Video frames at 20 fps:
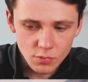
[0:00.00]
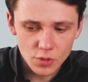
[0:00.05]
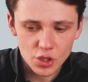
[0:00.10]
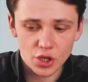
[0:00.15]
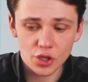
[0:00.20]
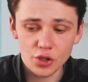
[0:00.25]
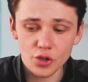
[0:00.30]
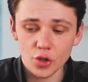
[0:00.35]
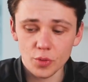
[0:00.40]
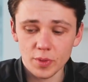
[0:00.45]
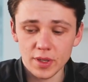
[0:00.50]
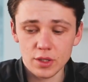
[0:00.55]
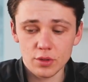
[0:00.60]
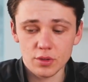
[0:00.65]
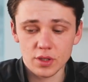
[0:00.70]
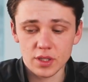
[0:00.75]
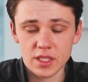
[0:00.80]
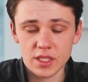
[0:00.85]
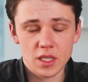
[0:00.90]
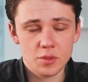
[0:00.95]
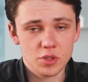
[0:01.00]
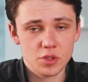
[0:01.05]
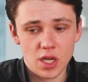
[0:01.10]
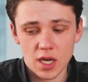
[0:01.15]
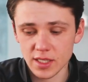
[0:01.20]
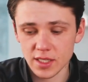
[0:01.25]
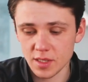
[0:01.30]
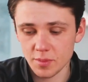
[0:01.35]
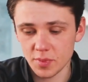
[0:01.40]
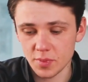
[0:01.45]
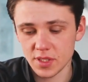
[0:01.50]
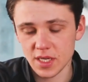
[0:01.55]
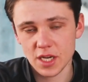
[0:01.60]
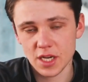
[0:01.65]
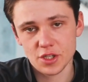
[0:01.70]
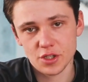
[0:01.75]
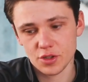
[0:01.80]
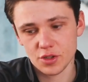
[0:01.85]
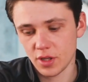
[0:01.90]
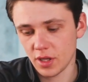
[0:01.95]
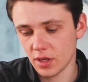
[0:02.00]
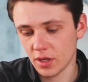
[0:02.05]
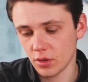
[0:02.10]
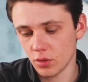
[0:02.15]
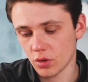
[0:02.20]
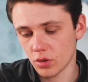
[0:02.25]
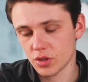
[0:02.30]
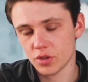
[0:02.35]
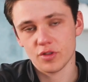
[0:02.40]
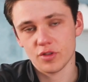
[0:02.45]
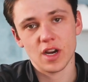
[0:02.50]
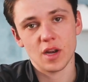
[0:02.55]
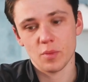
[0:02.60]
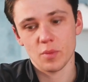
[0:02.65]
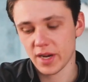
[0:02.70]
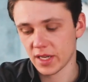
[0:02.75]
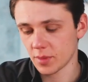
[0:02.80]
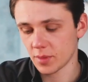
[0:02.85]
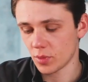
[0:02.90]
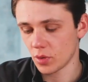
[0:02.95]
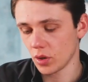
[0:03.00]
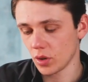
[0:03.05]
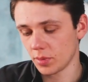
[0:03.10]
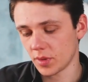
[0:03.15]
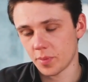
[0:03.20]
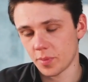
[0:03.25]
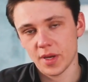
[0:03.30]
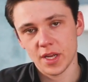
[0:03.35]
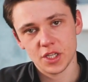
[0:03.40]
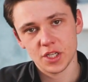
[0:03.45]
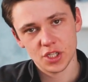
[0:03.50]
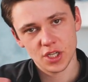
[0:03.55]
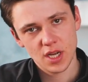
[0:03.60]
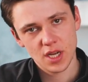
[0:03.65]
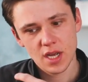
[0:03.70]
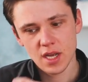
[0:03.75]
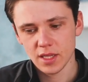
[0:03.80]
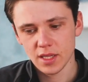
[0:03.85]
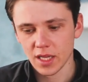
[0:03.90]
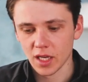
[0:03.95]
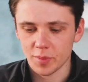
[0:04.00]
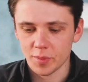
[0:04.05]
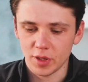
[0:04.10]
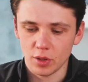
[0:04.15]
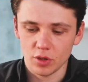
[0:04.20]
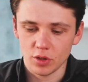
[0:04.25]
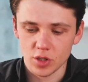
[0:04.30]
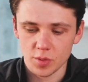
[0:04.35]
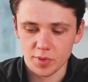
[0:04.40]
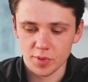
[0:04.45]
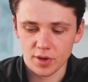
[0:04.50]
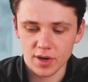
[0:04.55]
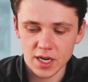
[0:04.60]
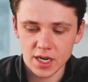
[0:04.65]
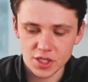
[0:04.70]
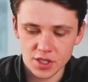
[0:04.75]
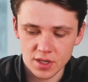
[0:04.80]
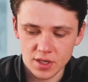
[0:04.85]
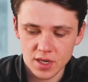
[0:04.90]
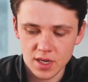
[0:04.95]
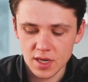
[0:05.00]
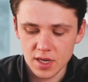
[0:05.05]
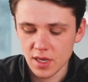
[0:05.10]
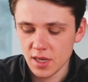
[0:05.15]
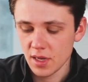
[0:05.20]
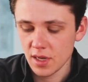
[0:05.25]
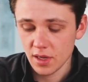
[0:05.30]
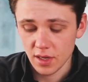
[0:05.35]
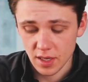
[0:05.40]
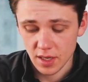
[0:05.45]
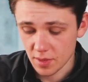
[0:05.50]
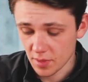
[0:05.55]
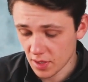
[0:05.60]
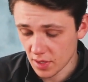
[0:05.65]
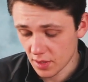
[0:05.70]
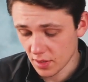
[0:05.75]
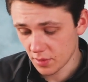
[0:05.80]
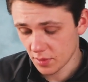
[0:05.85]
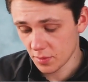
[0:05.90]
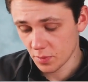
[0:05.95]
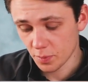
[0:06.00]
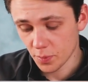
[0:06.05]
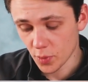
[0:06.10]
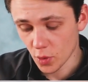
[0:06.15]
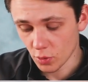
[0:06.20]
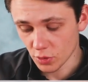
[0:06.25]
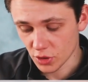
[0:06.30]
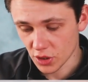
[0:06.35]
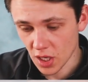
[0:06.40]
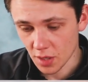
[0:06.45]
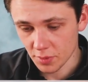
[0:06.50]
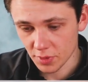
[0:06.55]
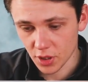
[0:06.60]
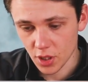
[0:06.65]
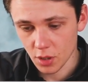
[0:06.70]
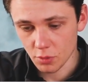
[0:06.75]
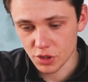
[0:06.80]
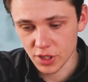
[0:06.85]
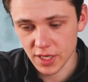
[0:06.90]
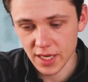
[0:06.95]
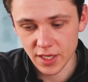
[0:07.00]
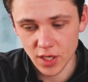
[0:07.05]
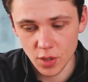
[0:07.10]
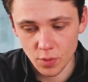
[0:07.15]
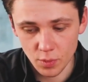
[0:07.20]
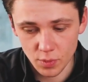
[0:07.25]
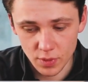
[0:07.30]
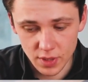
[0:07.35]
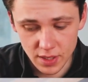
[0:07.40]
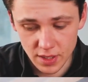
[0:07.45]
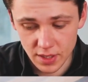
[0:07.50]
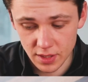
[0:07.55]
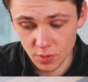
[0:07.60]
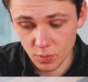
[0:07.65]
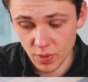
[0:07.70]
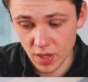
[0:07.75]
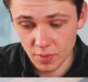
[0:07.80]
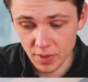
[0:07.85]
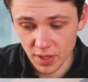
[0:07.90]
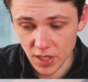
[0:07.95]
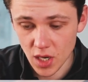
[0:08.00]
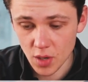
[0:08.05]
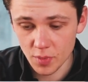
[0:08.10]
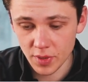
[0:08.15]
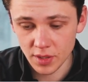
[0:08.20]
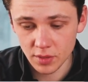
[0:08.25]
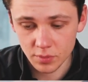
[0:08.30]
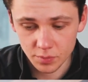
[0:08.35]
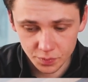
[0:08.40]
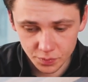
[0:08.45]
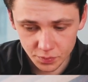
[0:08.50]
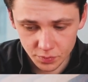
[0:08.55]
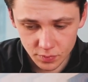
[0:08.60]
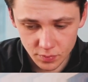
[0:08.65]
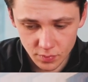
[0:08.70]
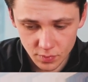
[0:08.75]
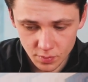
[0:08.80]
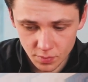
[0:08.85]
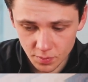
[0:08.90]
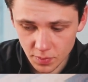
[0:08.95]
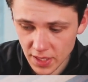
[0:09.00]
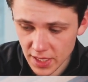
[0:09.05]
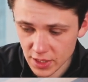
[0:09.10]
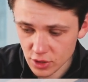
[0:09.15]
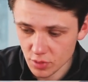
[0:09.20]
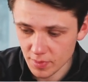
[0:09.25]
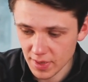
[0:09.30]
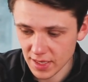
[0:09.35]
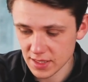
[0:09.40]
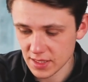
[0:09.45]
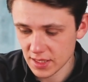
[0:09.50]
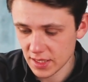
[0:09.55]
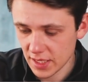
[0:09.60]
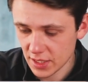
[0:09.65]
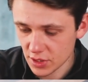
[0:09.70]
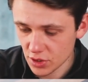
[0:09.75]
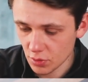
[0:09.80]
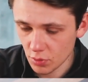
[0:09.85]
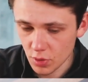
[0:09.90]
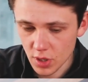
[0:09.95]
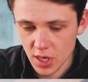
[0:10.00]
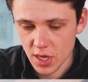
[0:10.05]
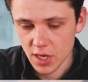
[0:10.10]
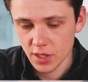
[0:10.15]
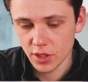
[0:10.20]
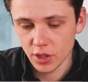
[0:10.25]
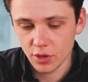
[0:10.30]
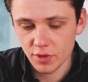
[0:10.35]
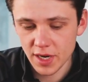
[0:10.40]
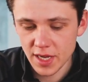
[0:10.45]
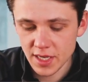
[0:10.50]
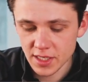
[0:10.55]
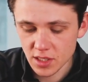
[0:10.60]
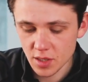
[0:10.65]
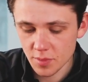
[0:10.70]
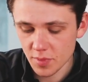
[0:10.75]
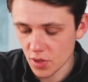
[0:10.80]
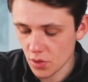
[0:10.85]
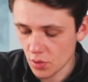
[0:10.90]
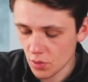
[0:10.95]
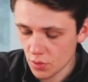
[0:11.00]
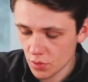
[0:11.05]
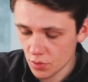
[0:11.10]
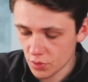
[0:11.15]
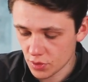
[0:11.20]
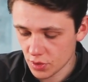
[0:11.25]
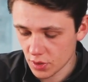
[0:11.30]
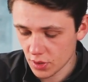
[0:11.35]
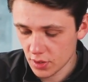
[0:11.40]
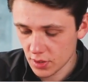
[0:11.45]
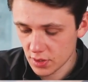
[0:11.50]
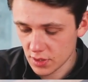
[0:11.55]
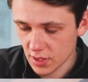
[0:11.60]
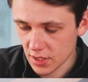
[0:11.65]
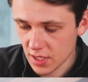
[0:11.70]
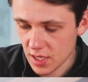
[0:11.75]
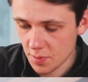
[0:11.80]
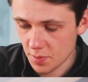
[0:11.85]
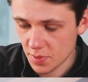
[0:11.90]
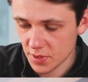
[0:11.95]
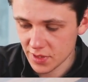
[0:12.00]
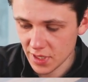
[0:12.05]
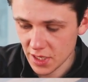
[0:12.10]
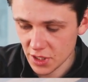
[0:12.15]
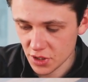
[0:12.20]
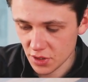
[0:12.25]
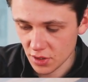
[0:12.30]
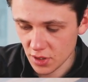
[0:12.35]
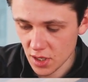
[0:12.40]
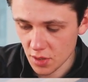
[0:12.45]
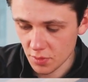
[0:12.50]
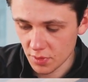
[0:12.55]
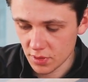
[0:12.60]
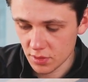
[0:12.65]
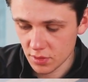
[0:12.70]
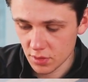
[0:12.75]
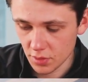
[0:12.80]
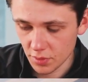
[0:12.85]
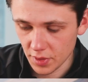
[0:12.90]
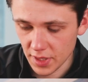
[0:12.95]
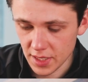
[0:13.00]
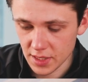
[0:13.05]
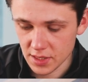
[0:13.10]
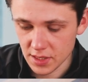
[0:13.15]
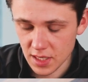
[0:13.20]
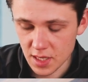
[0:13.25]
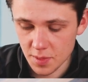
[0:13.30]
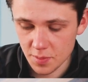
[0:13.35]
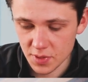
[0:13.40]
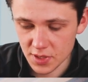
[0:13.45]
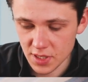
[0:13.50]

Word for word: You can do it where the other team starts in possession, so they can look to try and work the ball up the pitch. That could be done as a progression. Ball will start with the coach again, though, at the way we're going. Players come back into here, so the greens can be used to keep possession going, okay? To keep